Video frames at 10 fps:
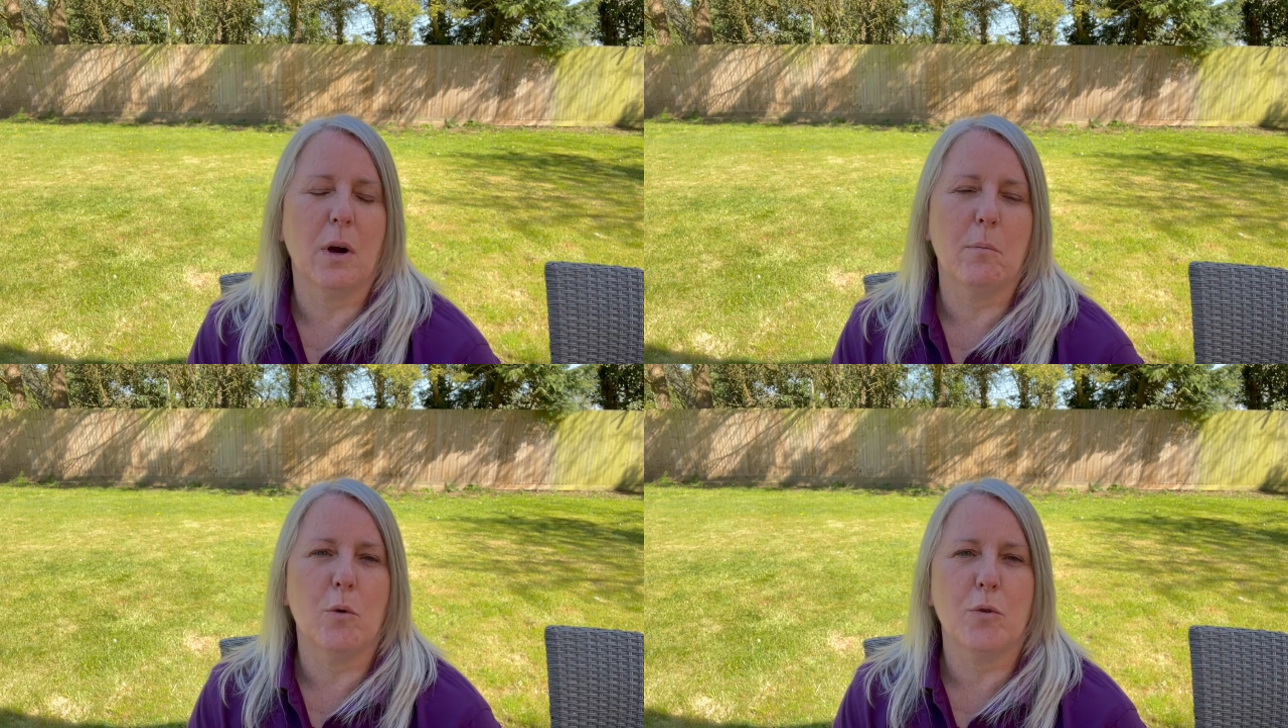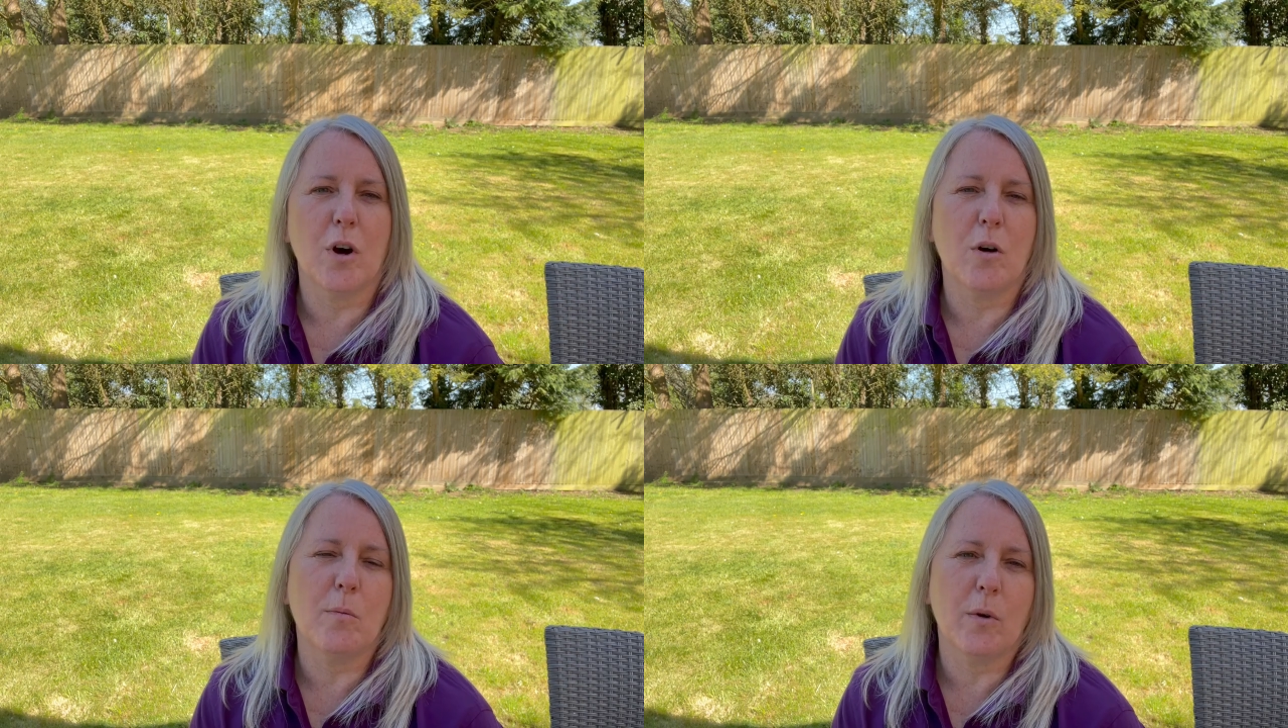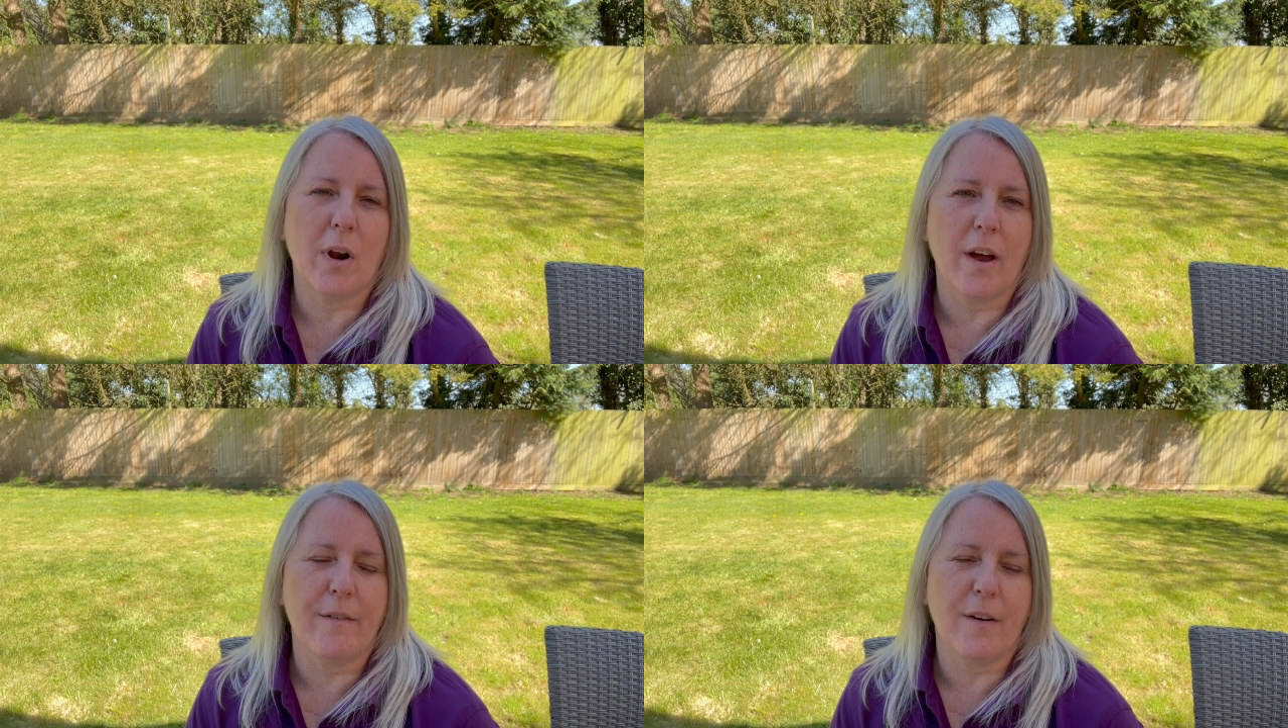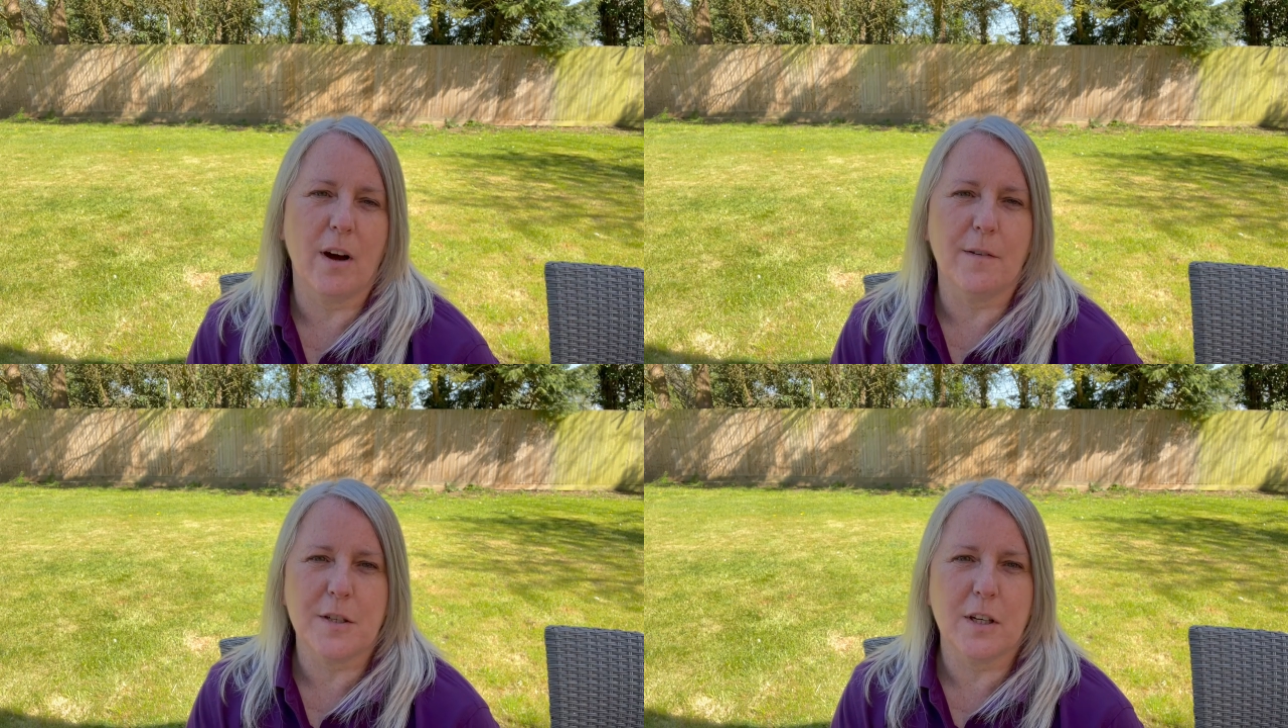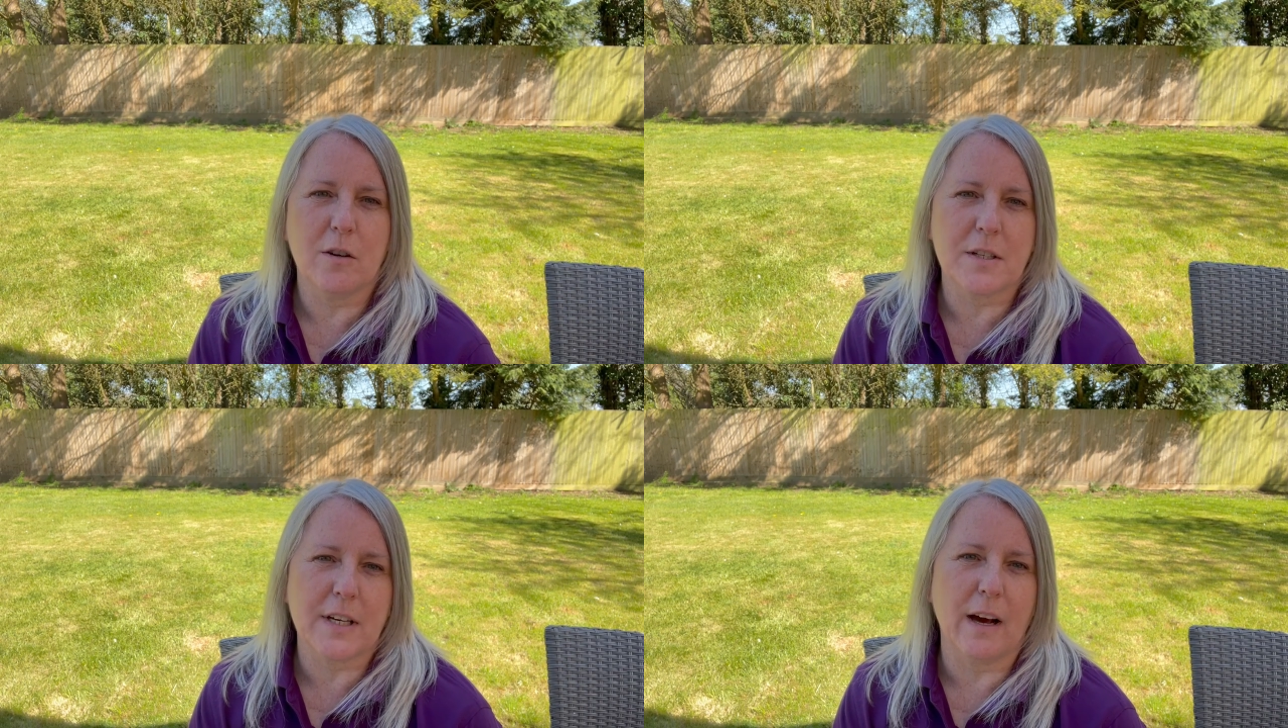a more normal life after
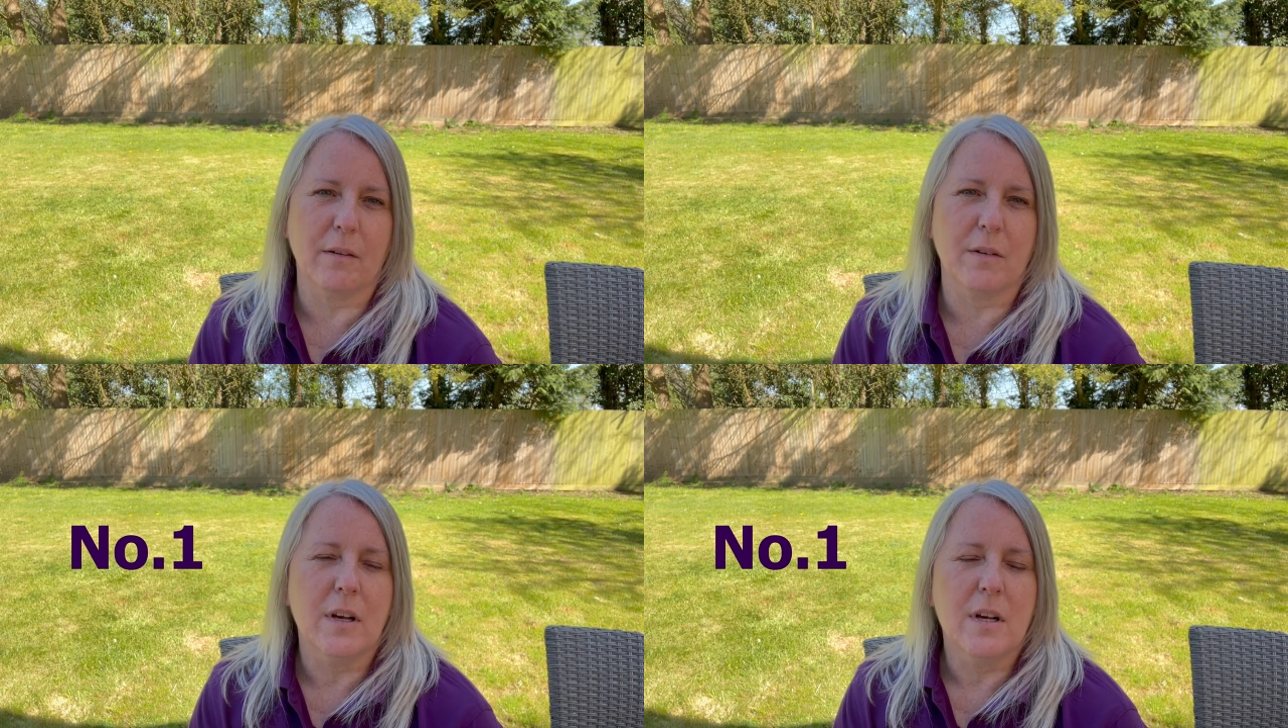lockdown.